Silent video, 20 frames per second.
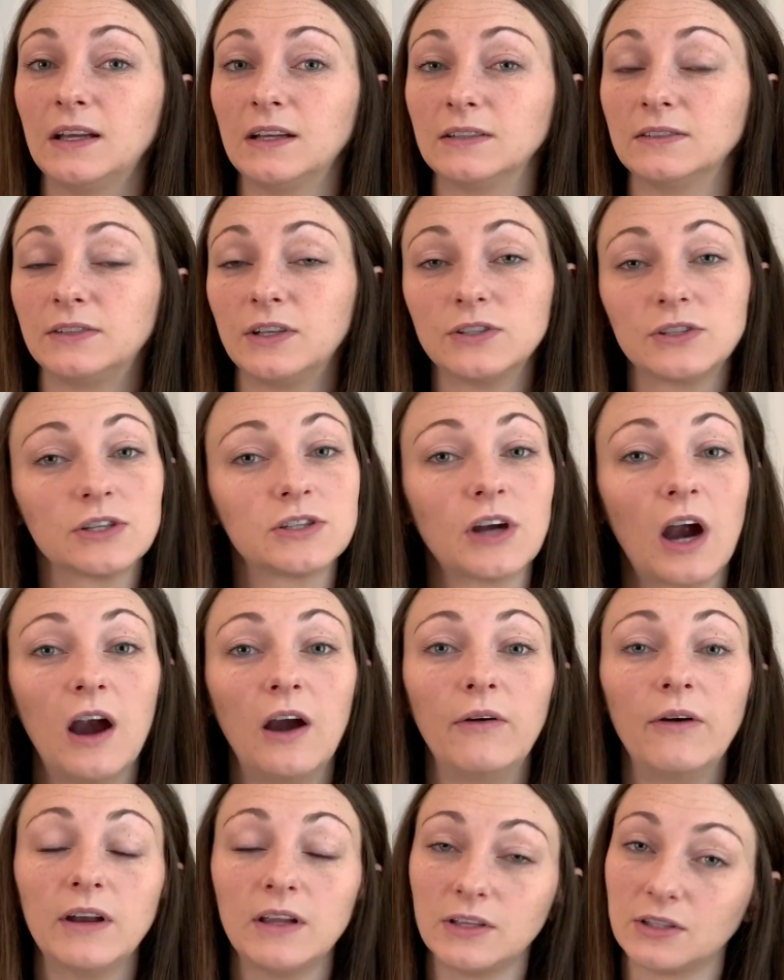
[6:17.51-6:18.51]
There's just
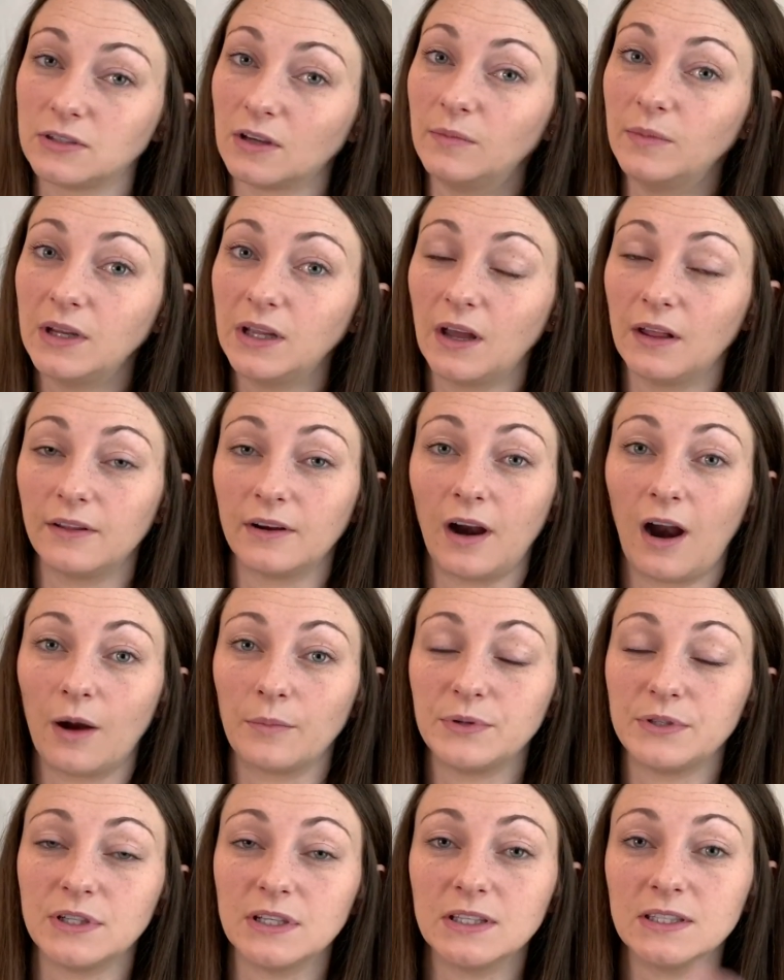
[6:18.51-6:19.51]
already so many other
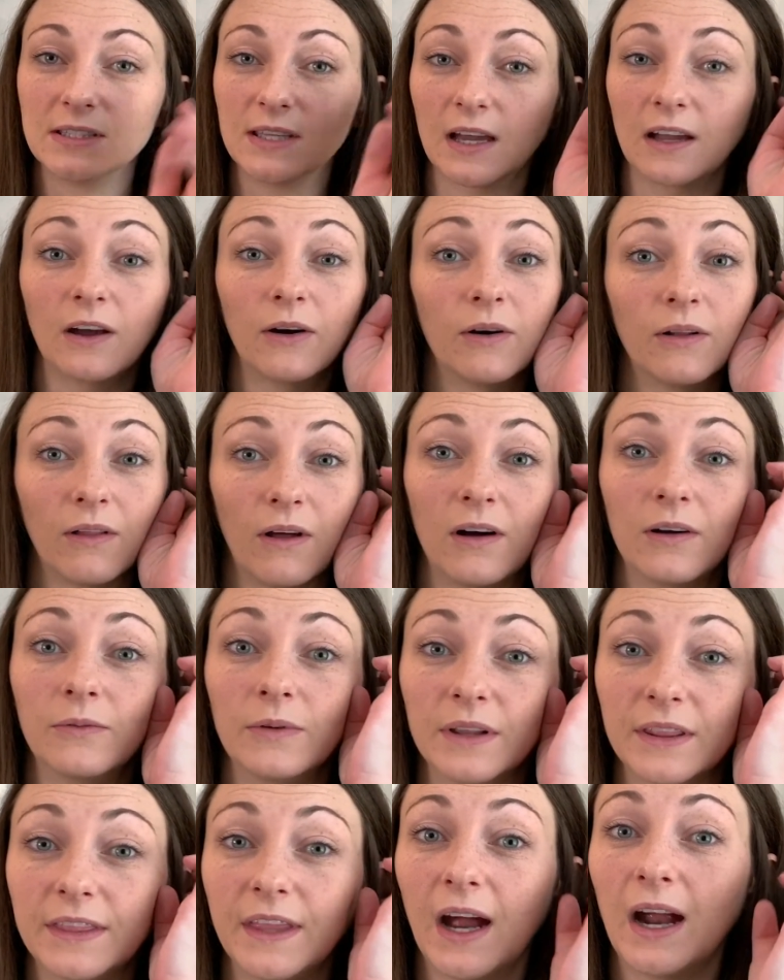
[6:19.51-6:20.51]
options that go along
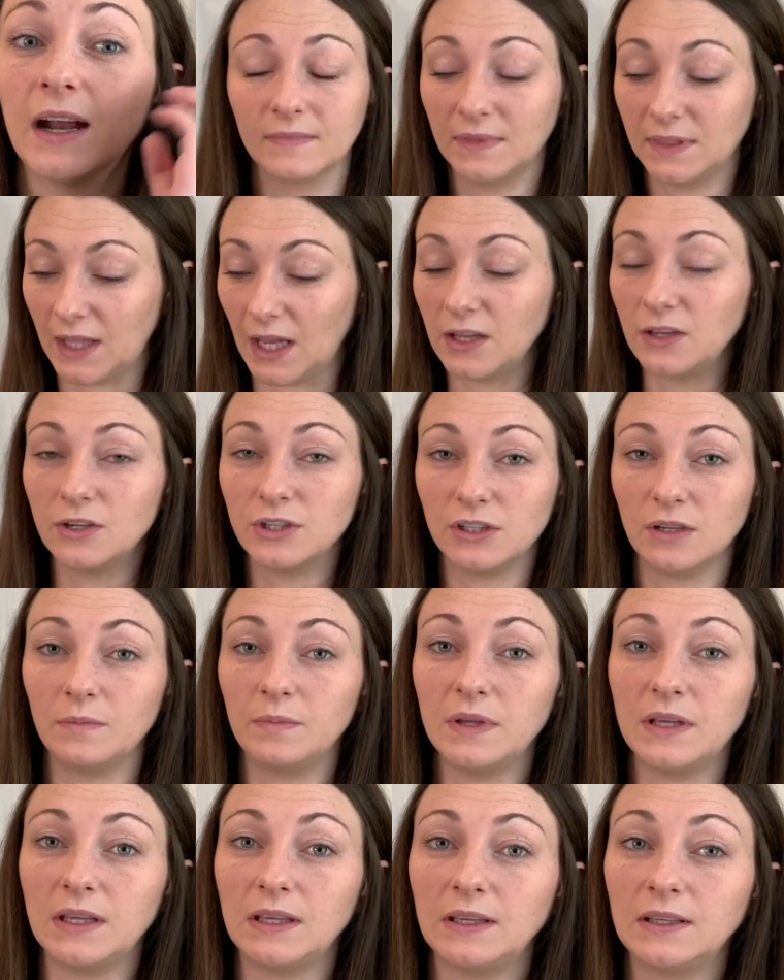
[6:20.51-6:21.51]
with that you should
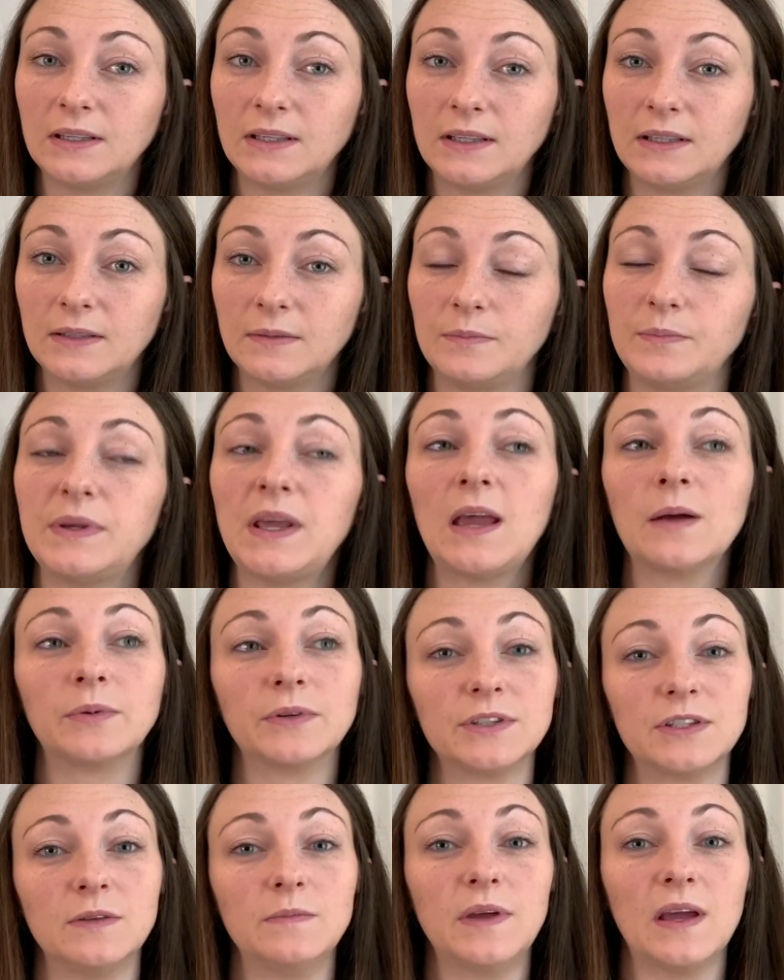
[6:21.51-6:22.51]
be able
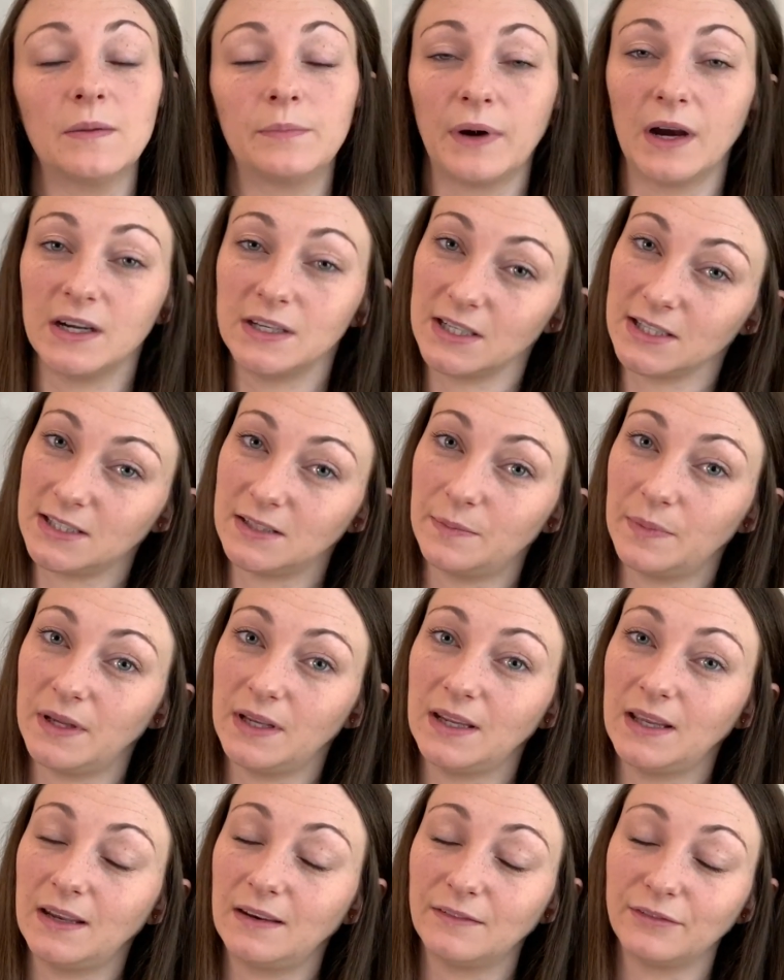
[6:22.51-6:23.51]
to be a participant
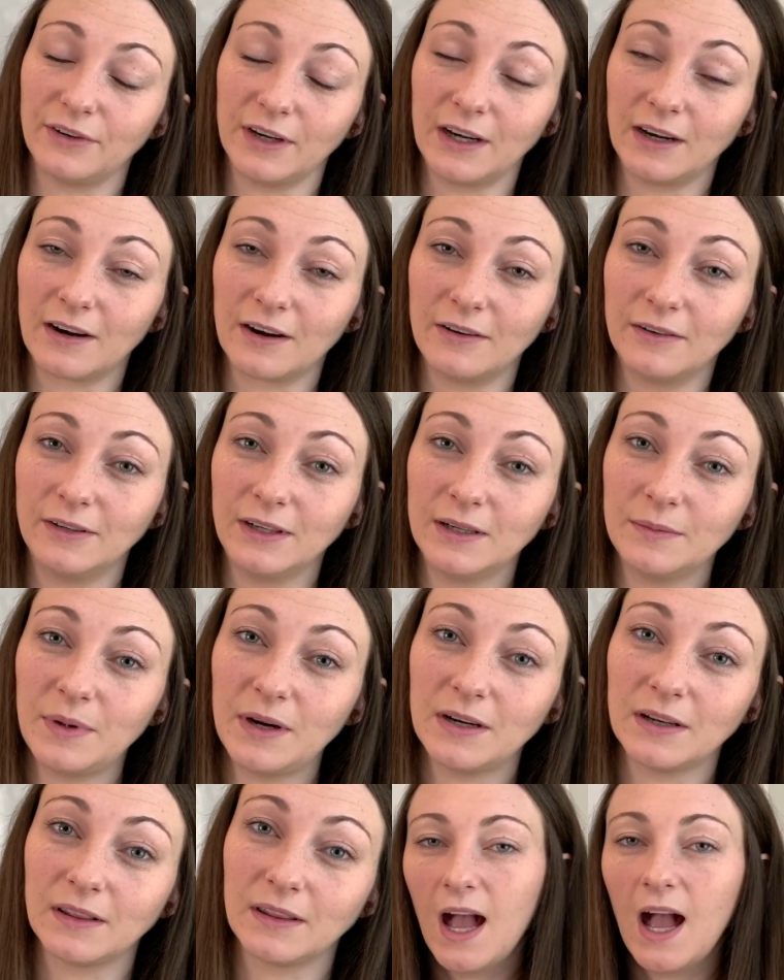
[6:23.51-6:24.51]
in for your own
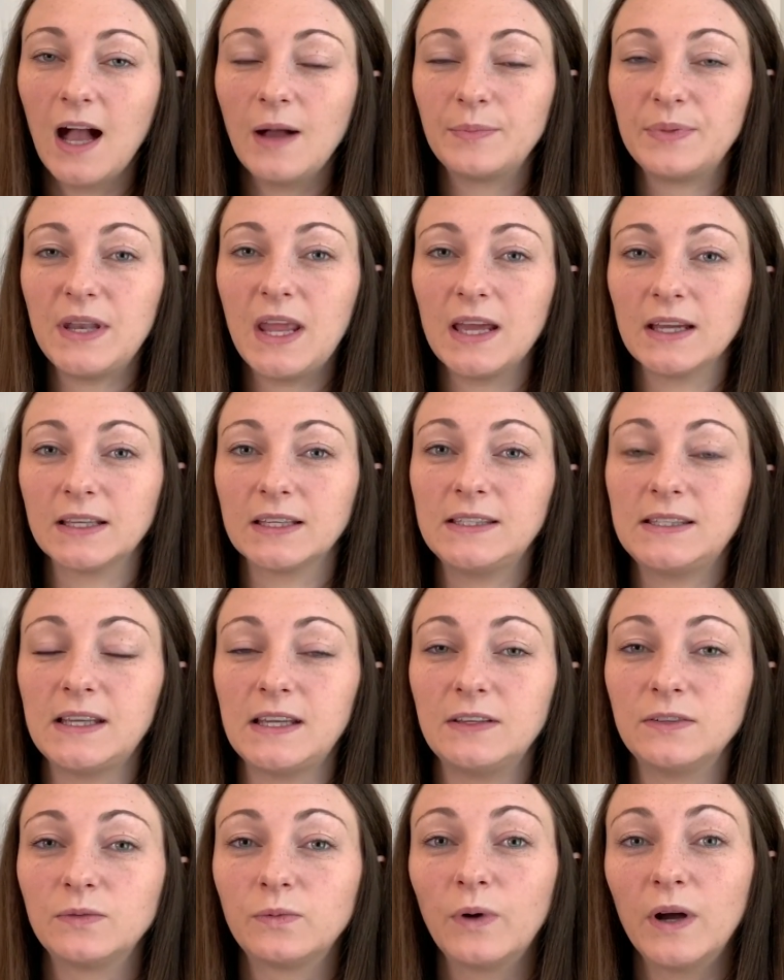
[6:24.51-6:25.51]
birth. Up next
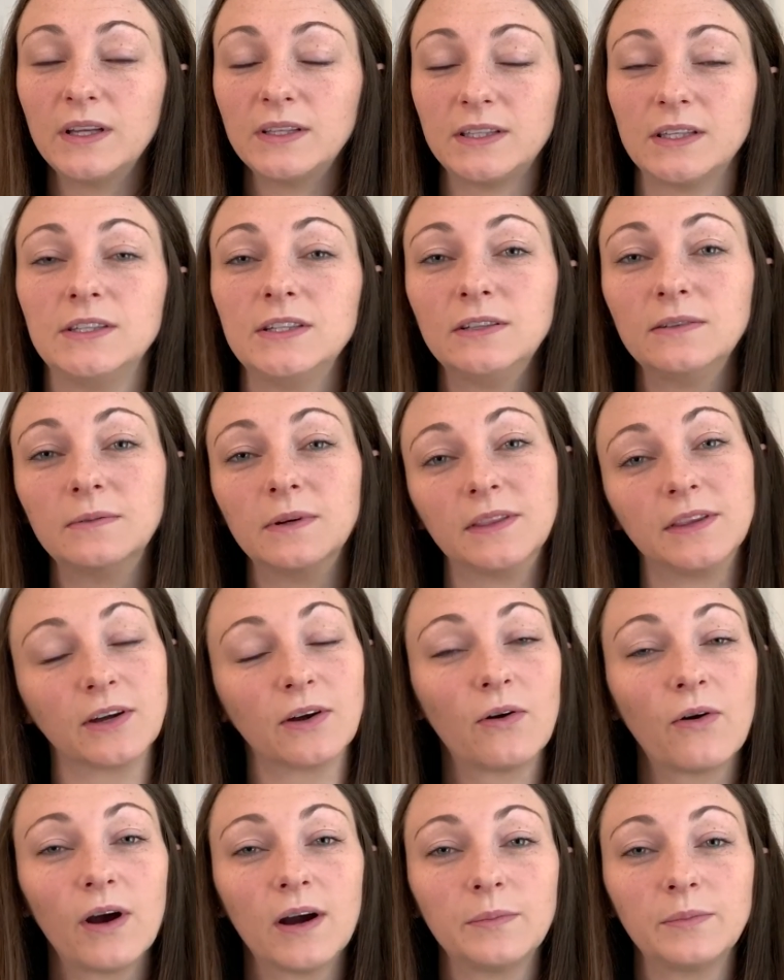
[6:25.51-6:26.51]
is what to do with the
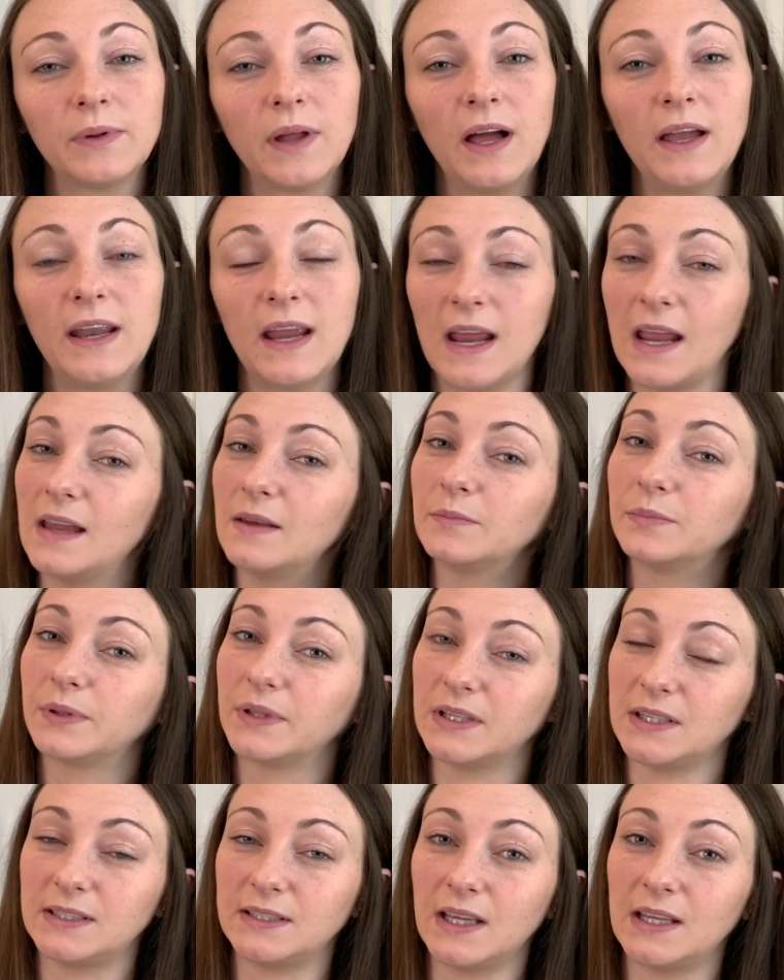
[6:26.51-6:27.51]
cord blood and
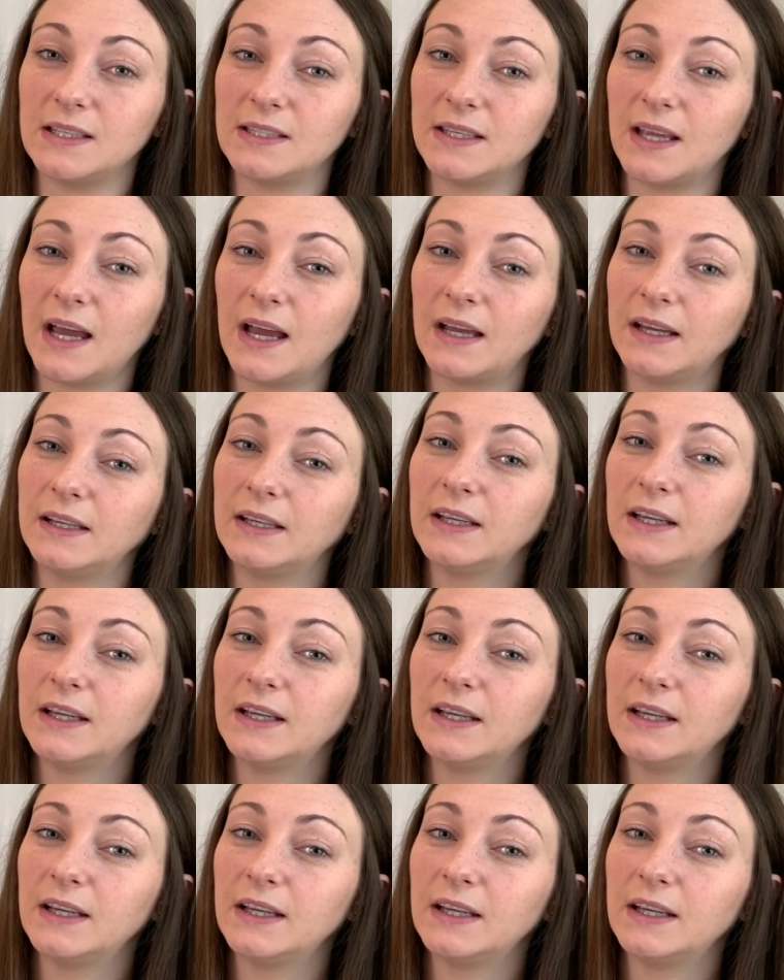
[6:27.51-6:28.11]
placenta.